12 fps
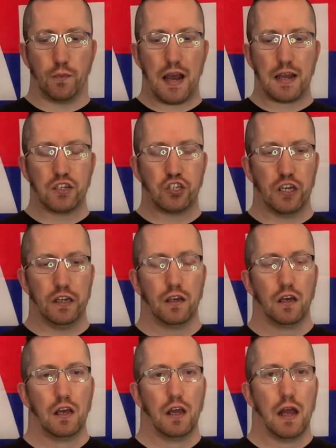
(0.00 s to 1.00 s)
packaging
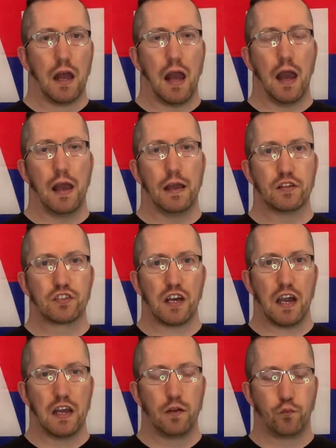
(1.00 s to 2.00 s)

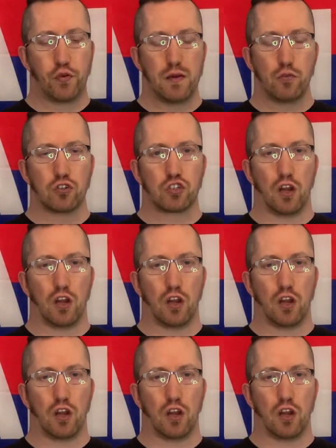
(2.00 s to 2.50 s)
inside, pretty much